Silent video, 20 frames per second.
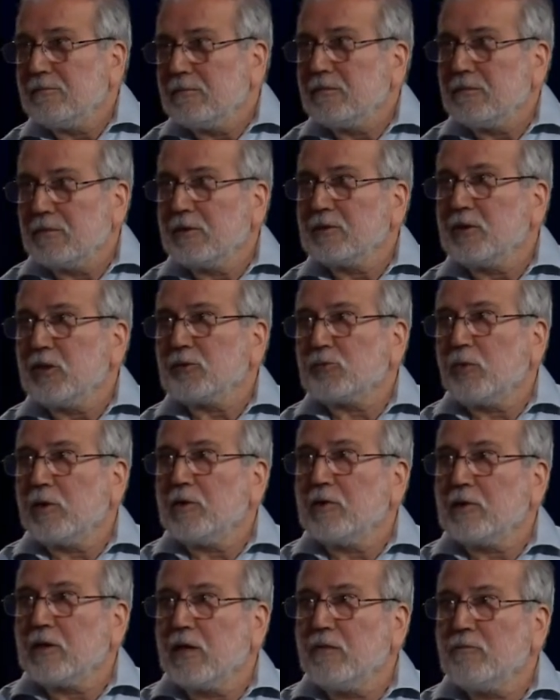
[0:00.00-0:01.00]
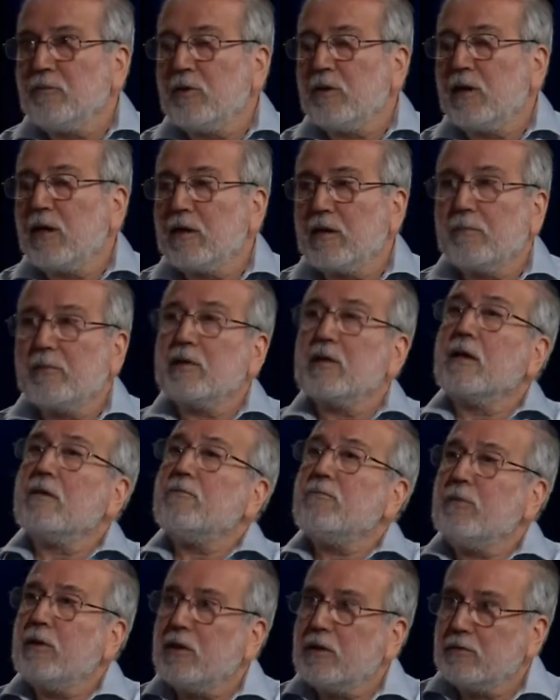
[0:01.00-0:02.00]
I just wanted to give you 100. But
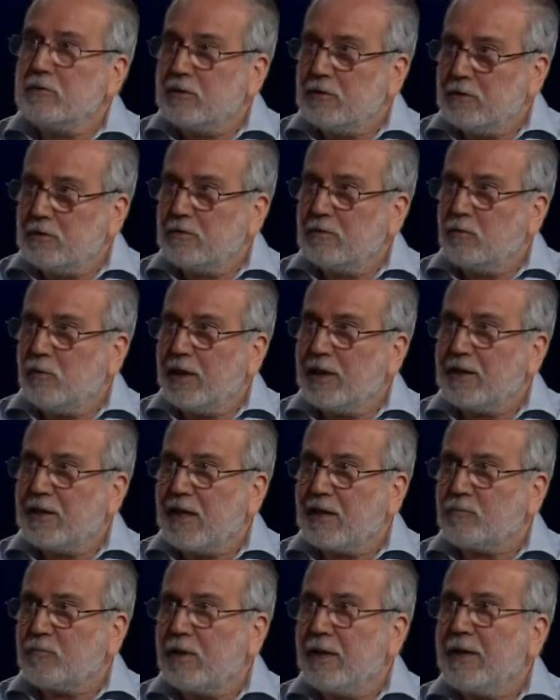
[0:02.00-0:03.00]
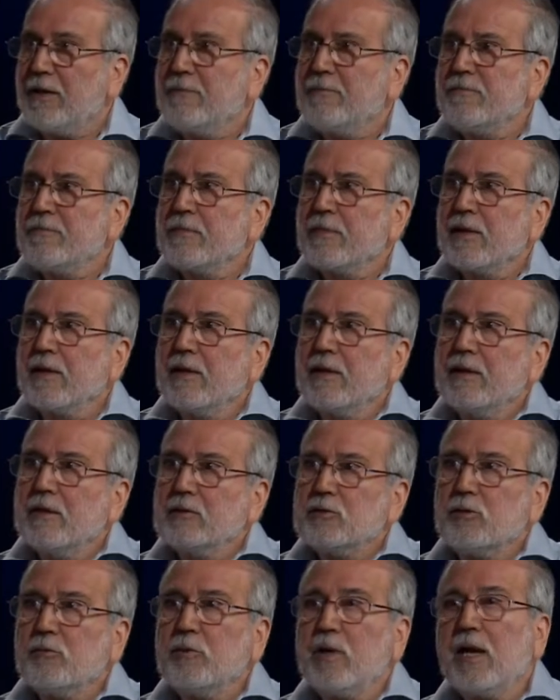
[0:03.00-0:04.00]
if we went that way,
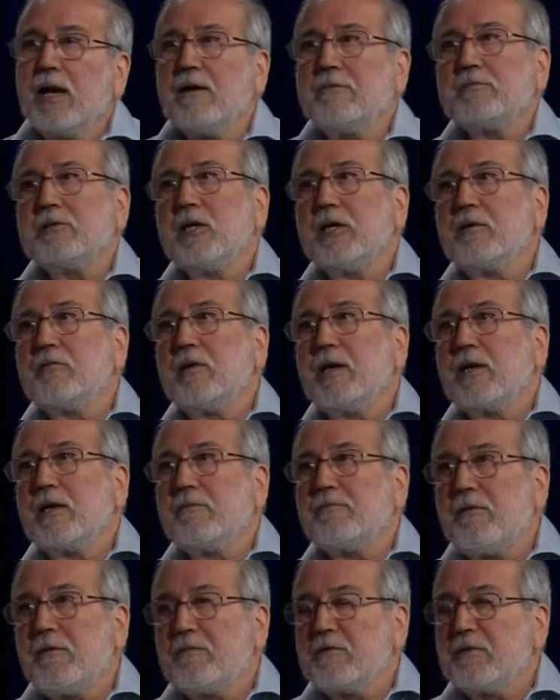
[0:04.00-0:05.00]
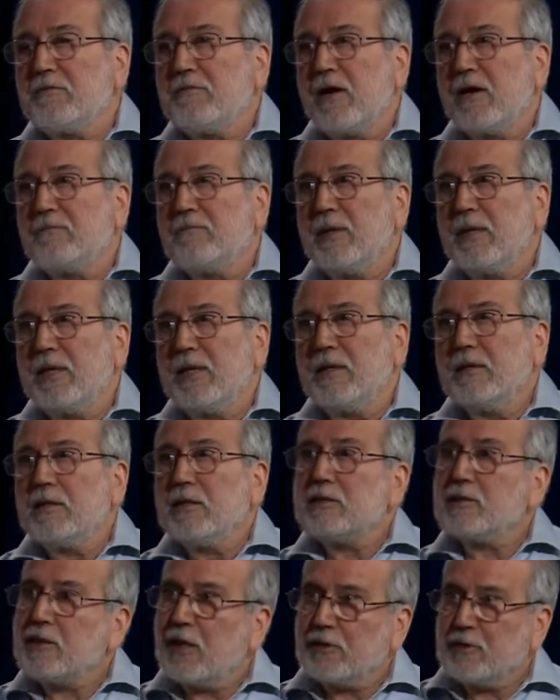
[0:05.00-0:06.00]
so we have generated 55 billion.
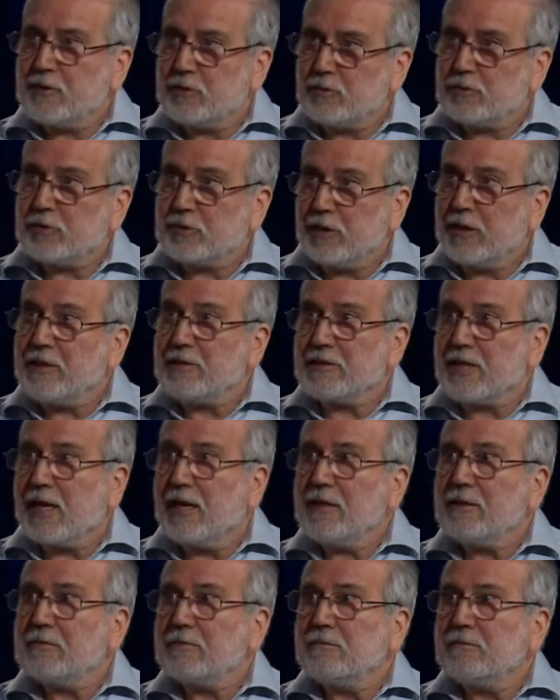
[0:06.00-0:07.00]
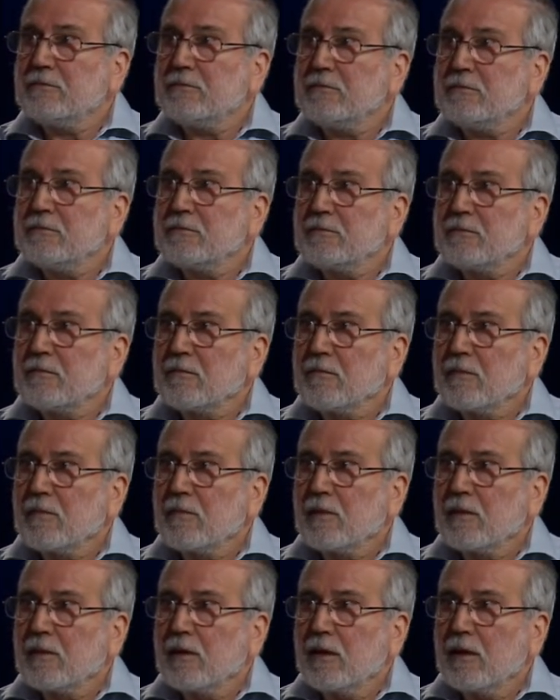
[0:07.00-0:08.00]
It's nothing to sneeze at.
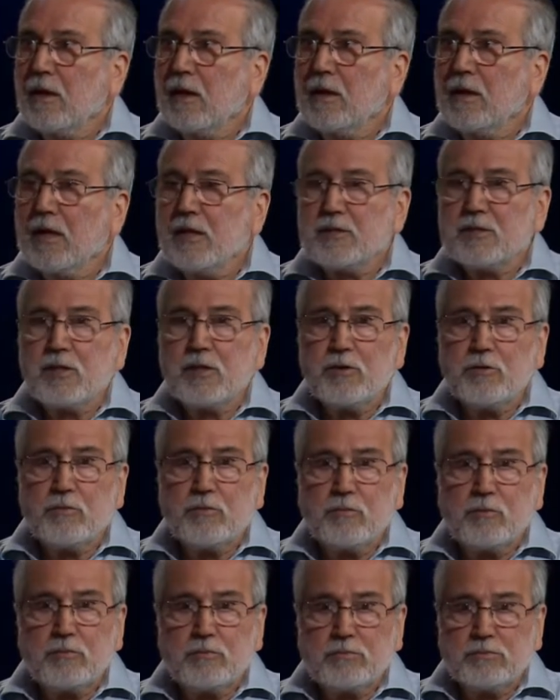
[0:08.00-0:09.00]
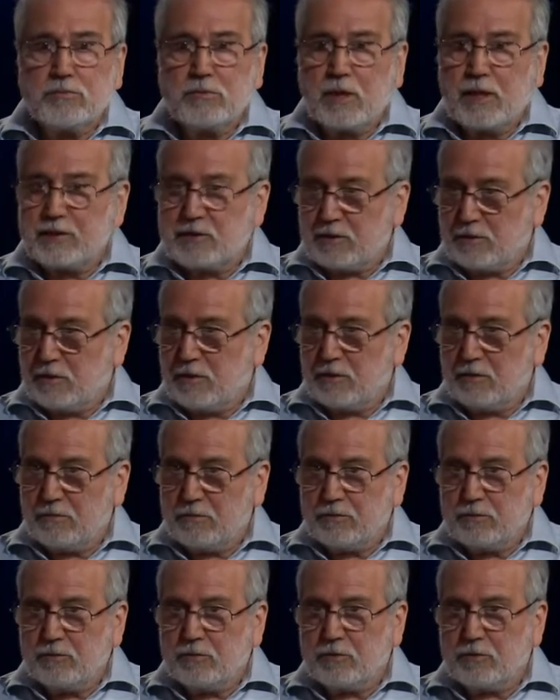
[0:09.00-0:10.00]
And let's say you, as
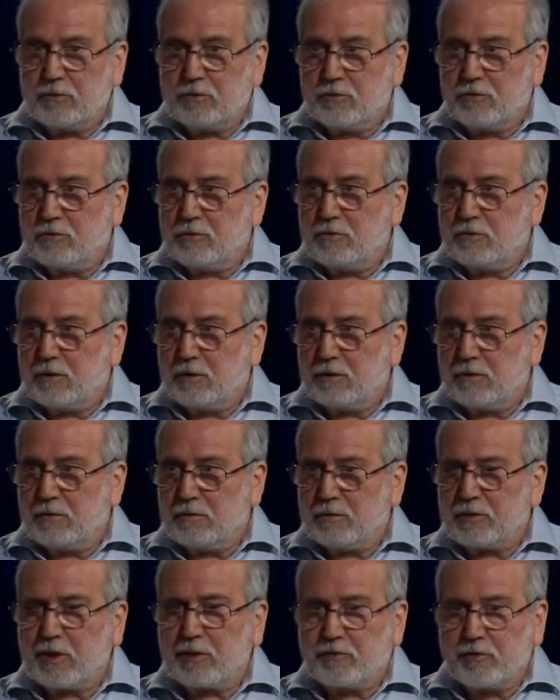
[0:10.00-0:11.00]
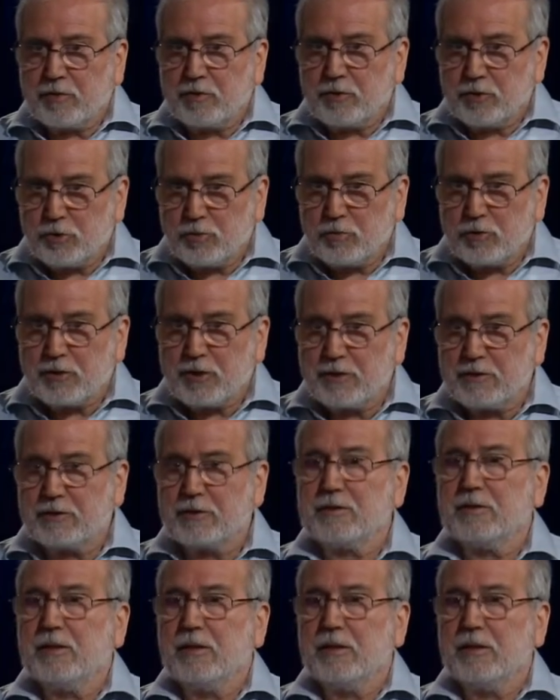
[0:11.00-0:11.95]
Secretary Shultz has